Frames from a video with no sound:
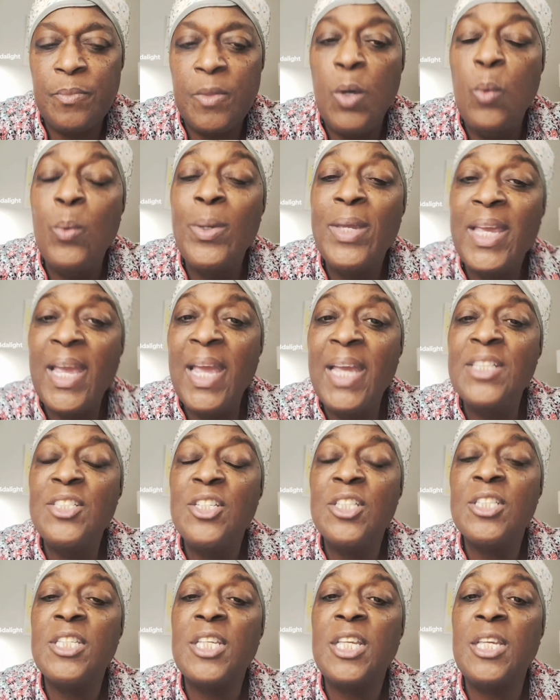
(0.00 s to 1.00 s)
We can't
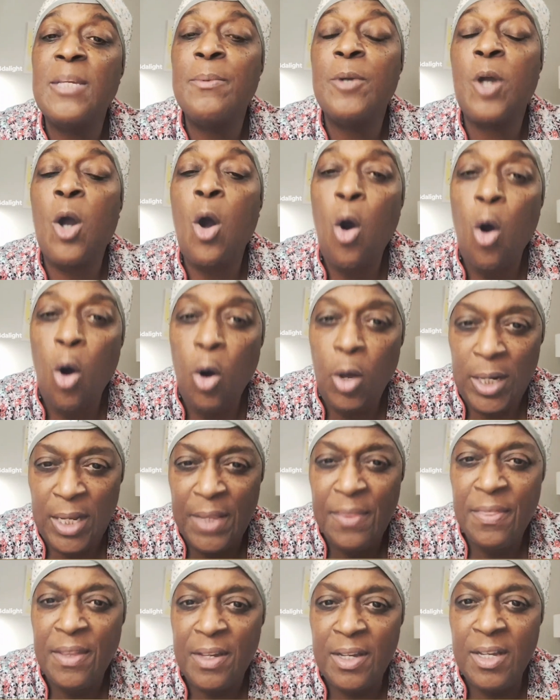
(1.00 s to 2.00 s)
just keep
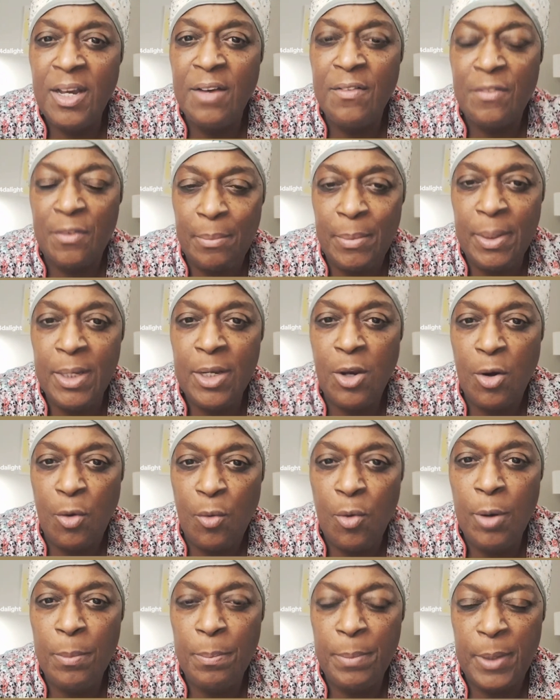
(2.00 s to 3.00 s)
calling the government
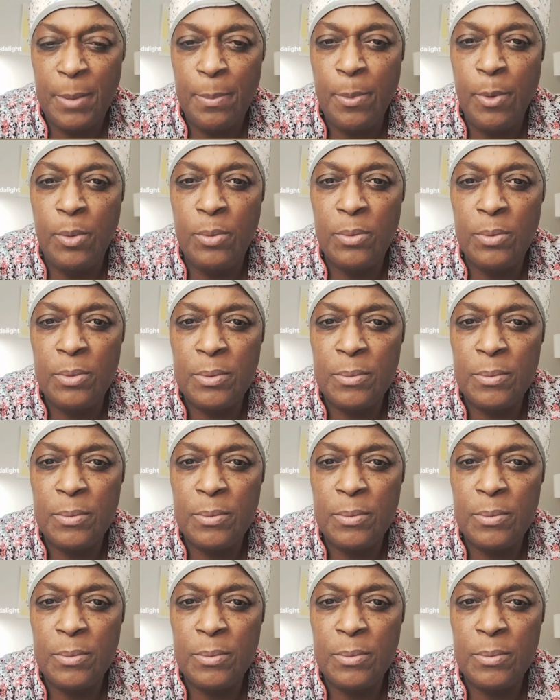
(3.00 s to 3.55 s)
corrupt people.